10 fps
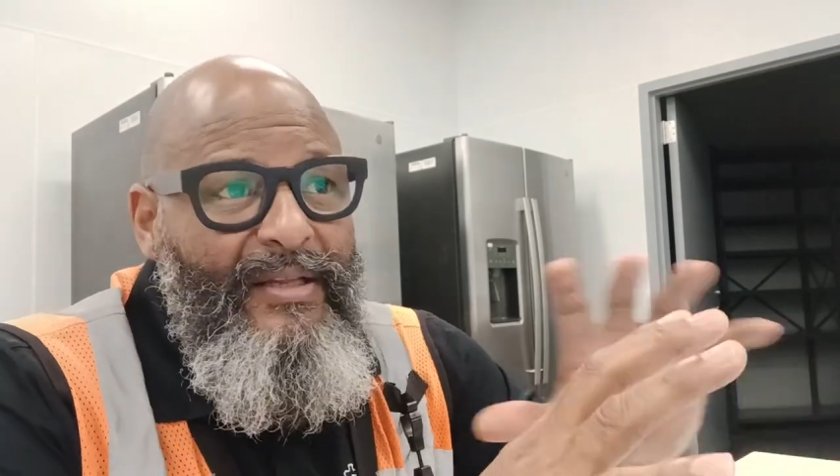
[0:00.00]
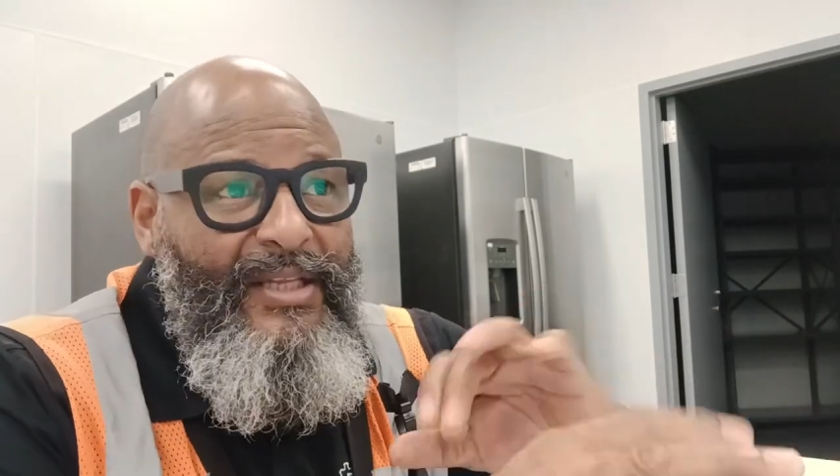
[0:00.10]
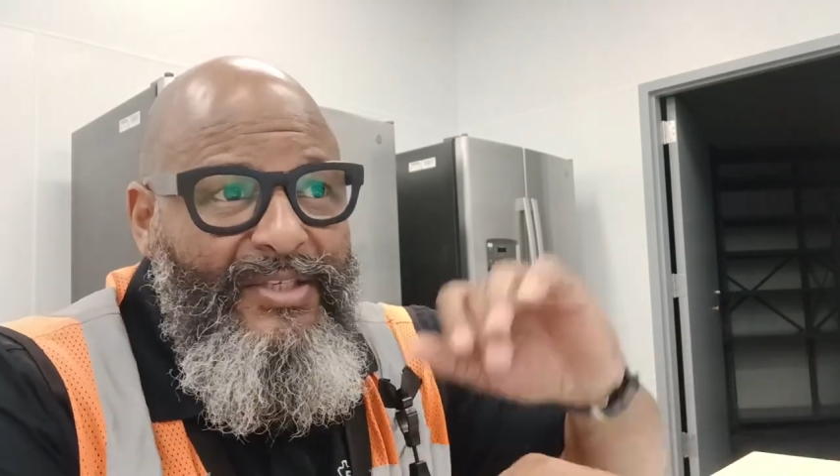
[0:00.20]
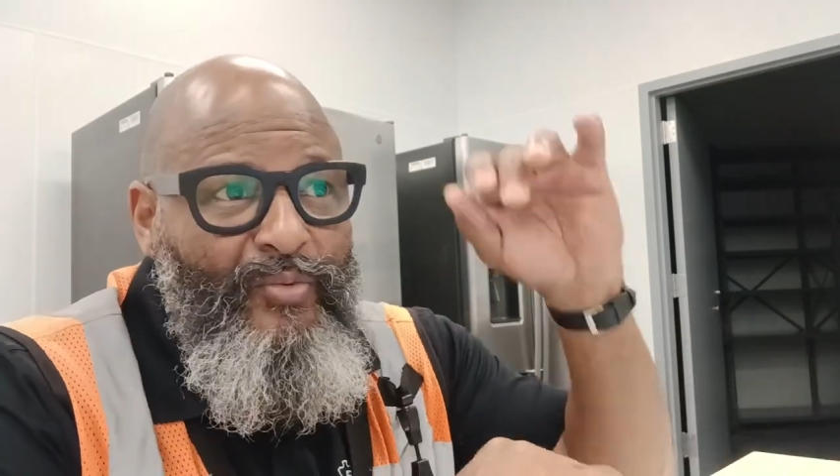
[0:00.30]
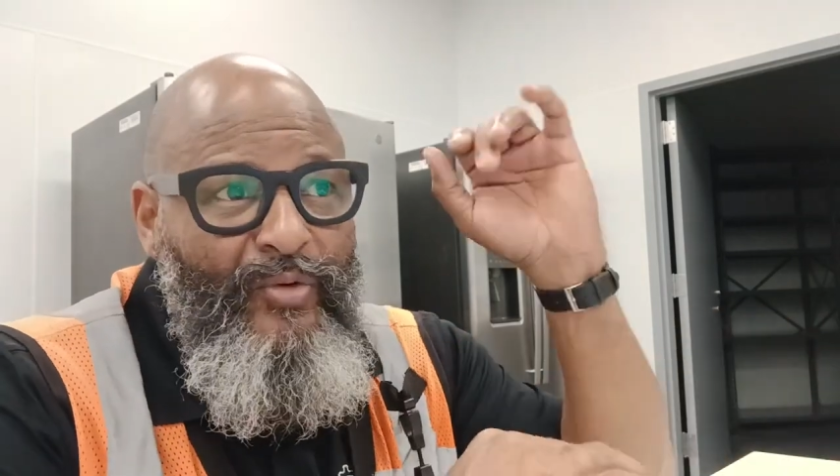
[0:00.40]

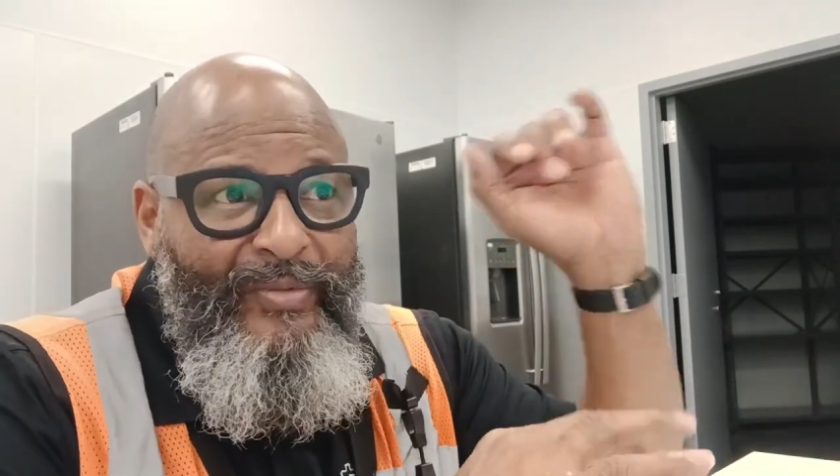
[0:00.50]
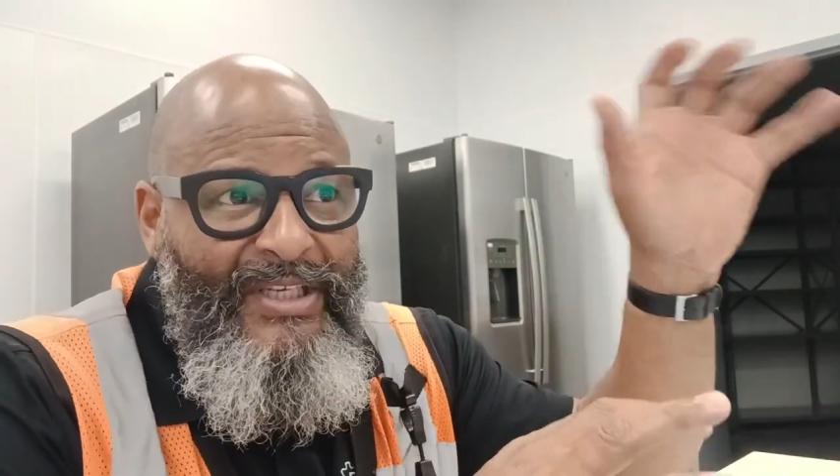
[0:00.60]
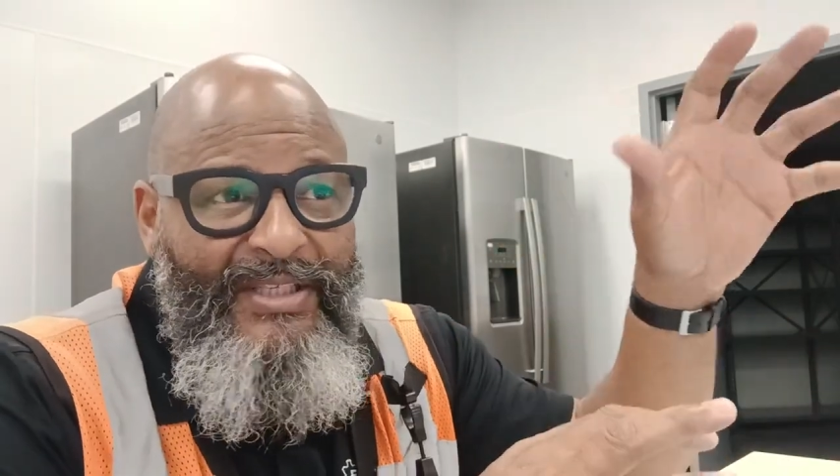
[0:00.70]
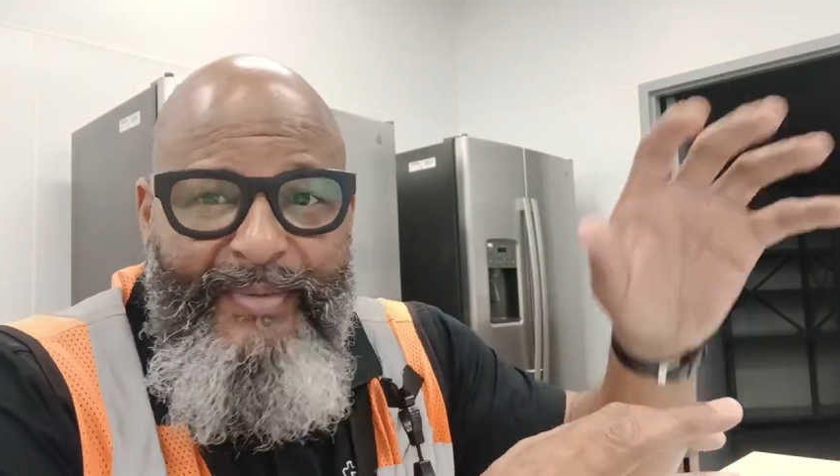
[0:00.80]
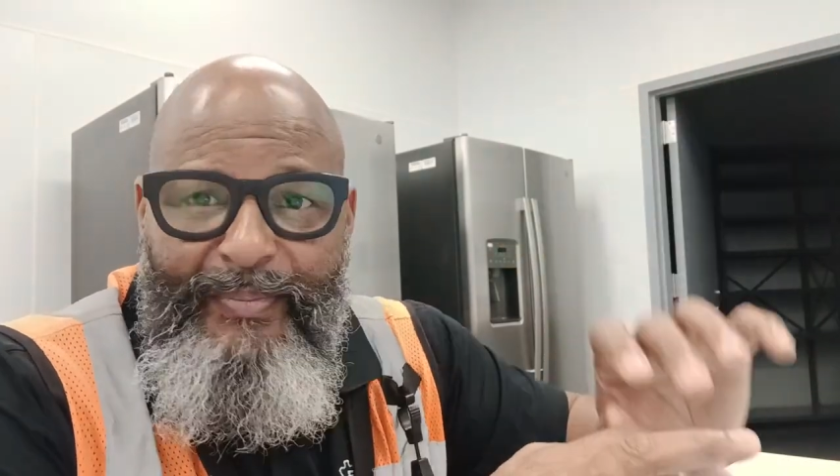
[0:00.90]
this room
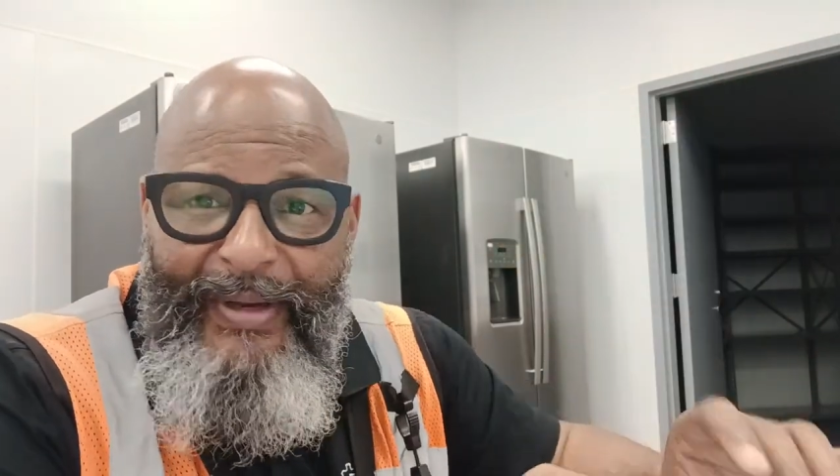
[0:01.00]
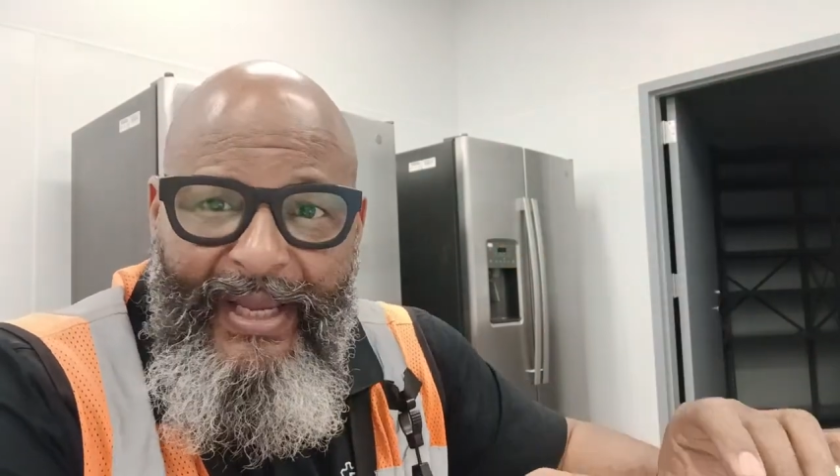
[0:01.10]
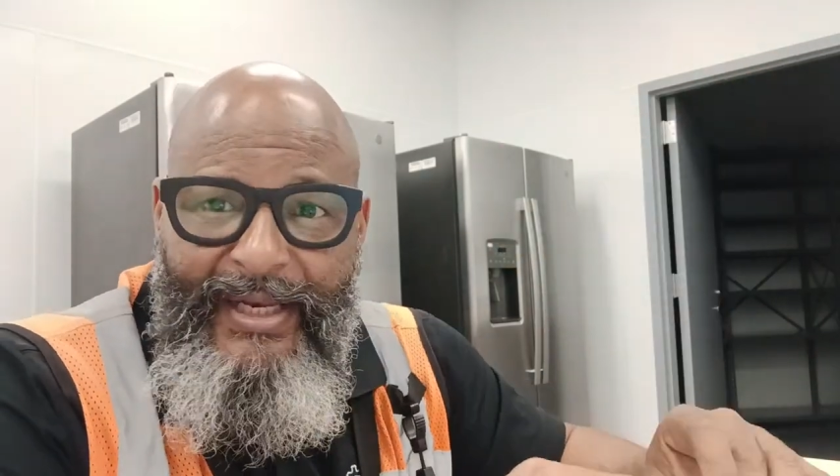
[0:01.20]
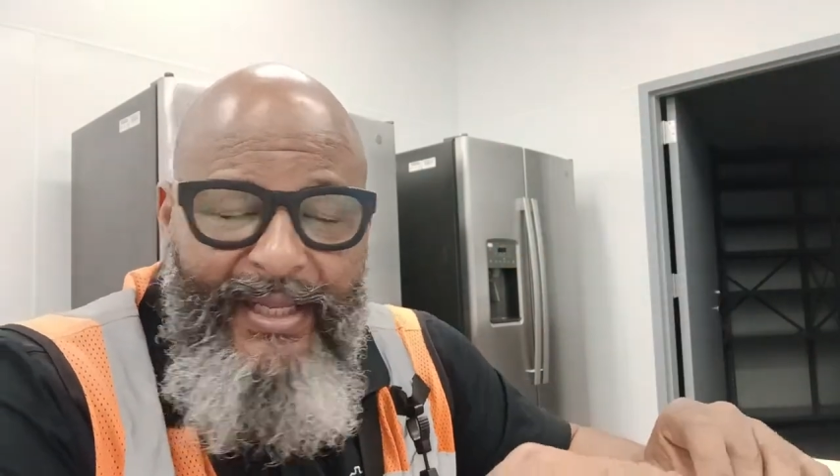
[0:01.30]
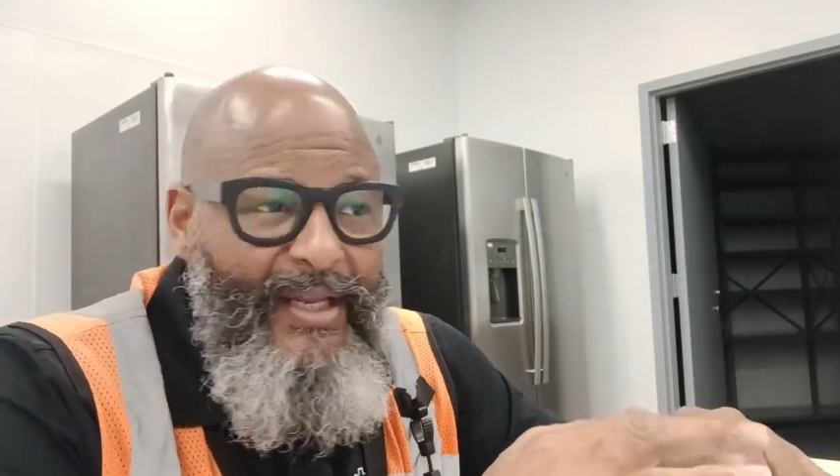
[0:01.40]
needs to be
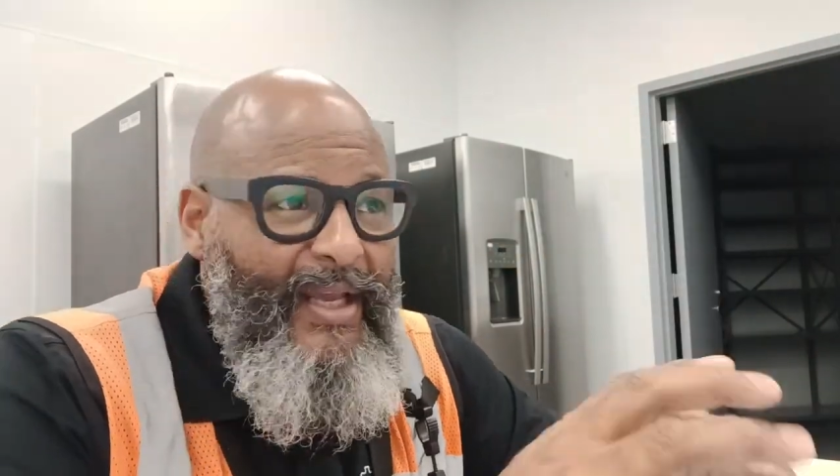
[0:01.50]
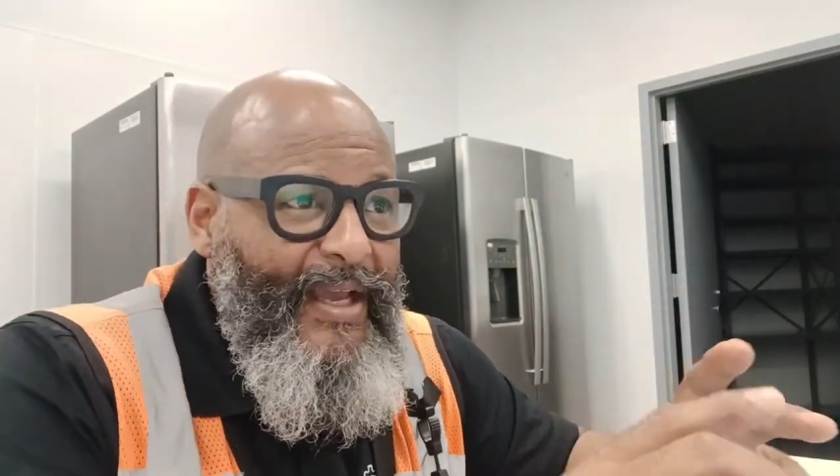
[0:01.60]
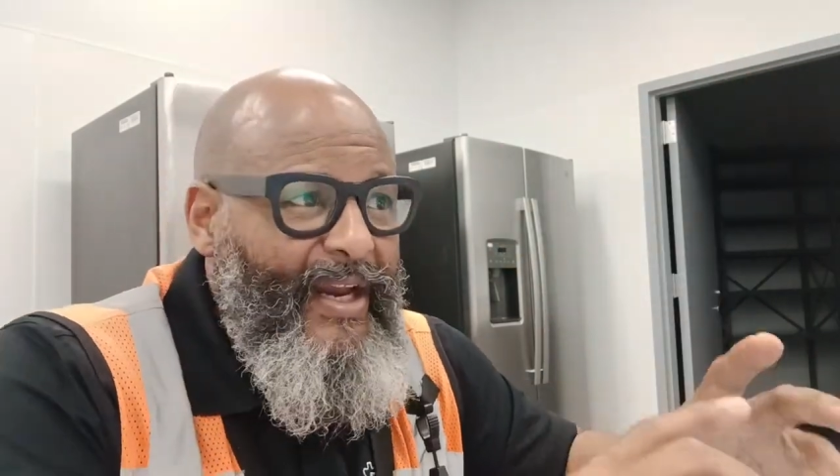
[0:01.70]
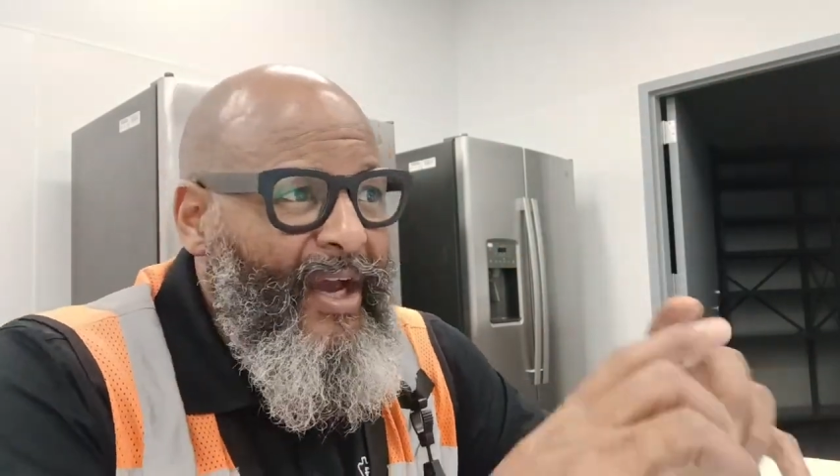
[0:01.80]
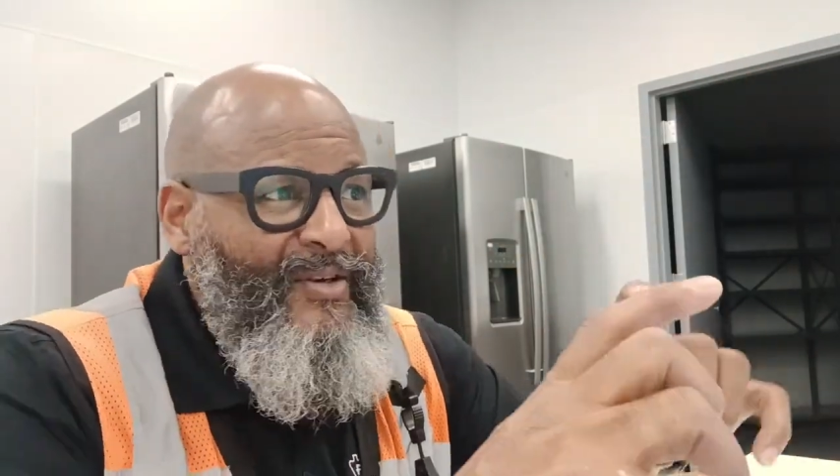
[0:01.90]
painted.
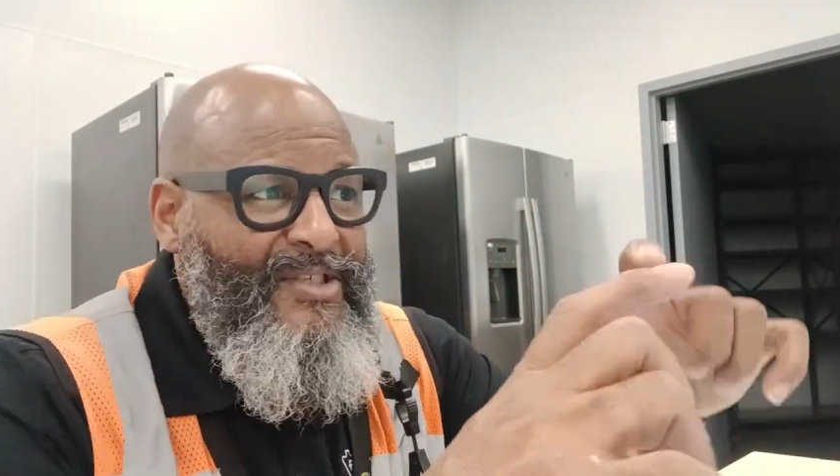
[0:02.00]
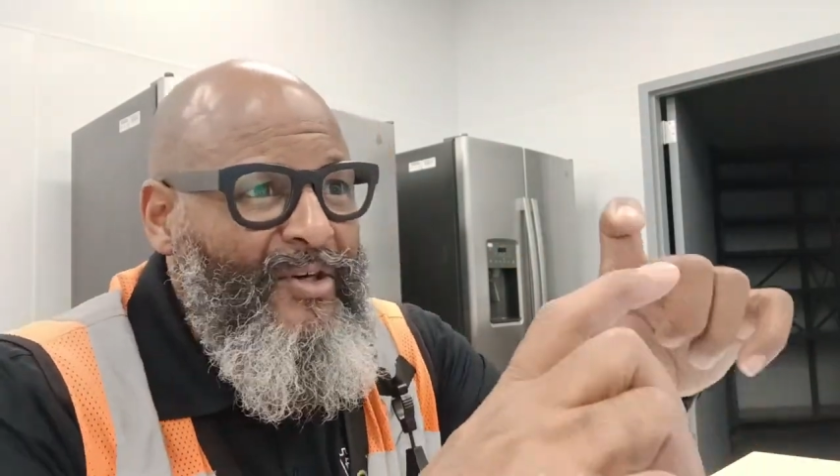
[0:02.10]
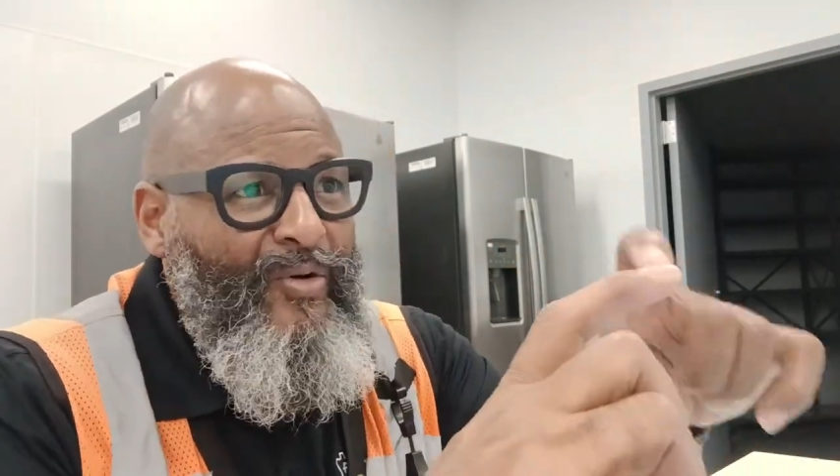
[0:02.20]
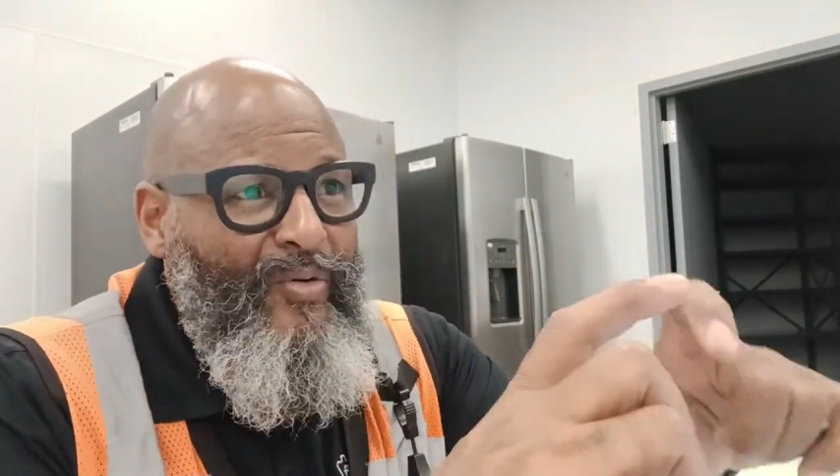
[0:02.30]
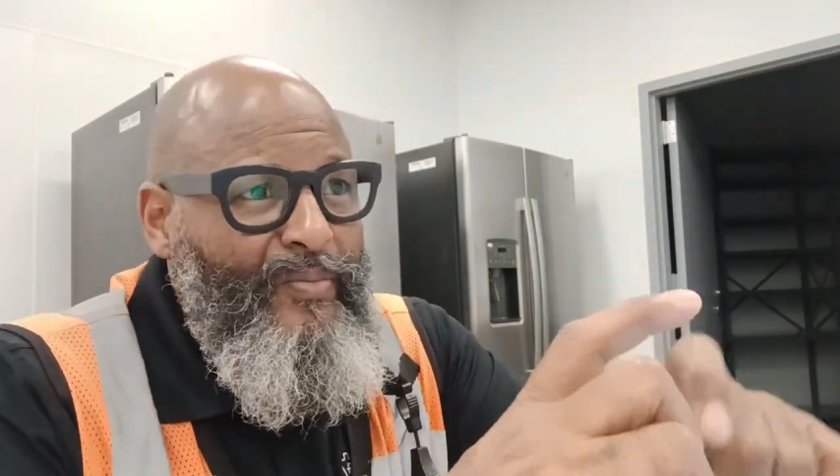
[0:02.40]
And
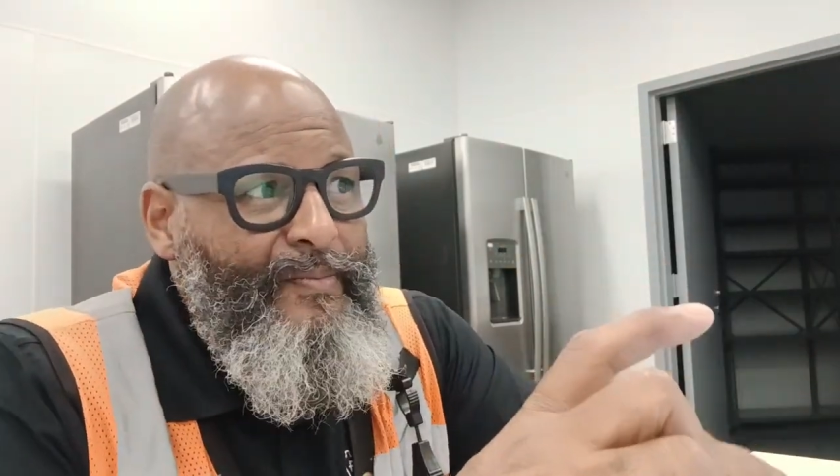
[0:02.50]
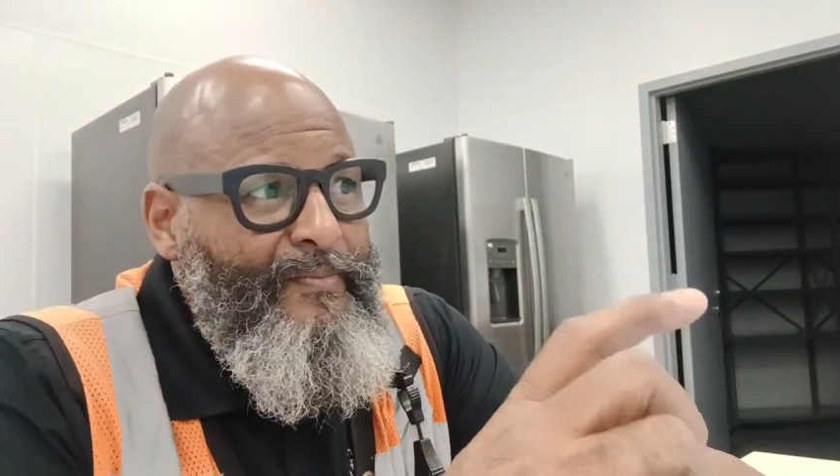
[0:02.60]
also,